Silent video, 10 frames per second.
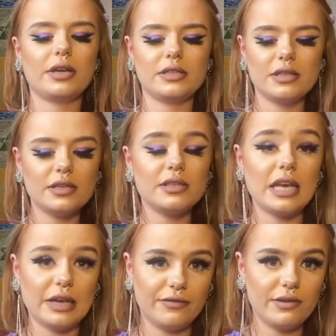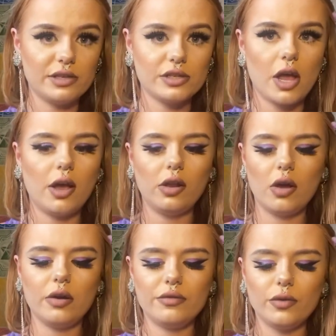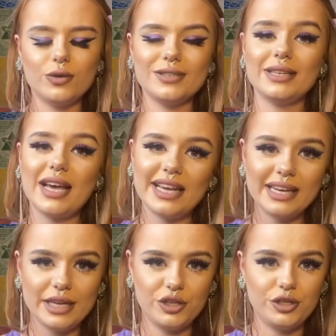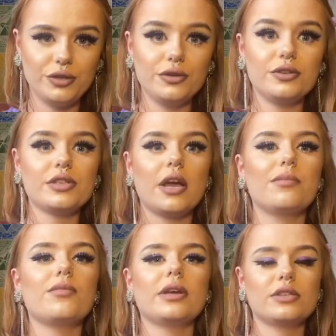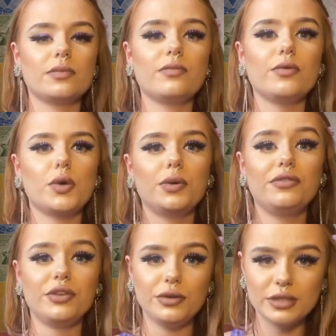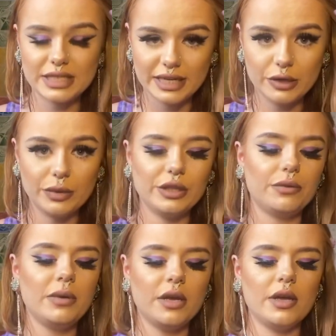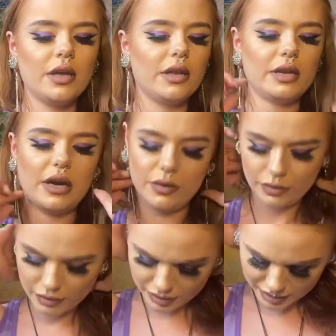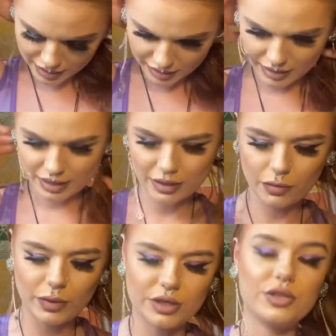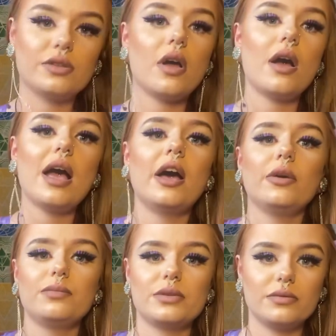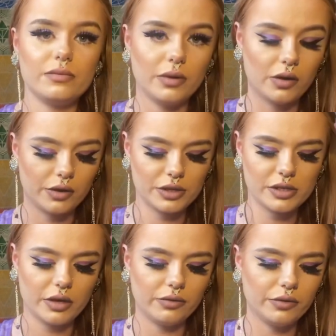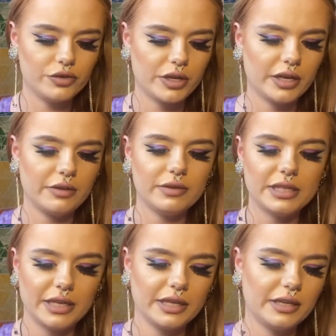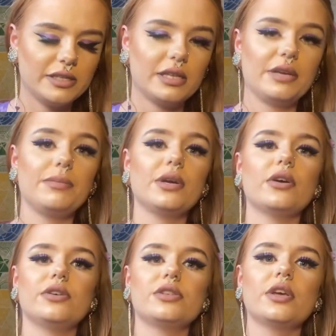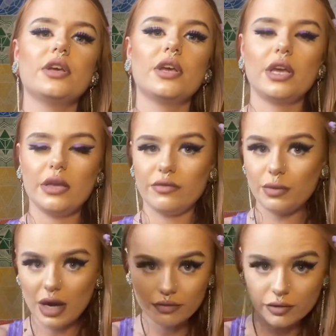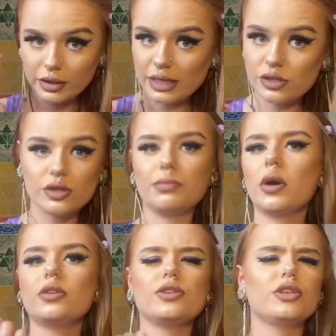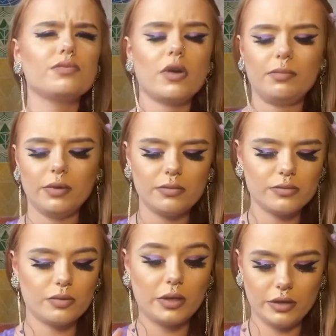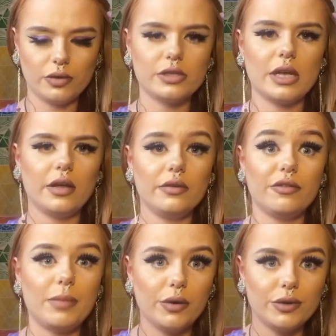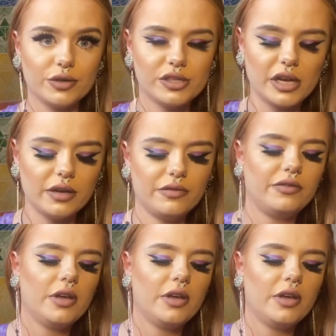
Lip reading: to the surface a lot of underlying issues and brings them forward for you to deal with them now, which helps along your self-love journey ridiculously, because if you have all these subconscious problems with yourself, about yourself,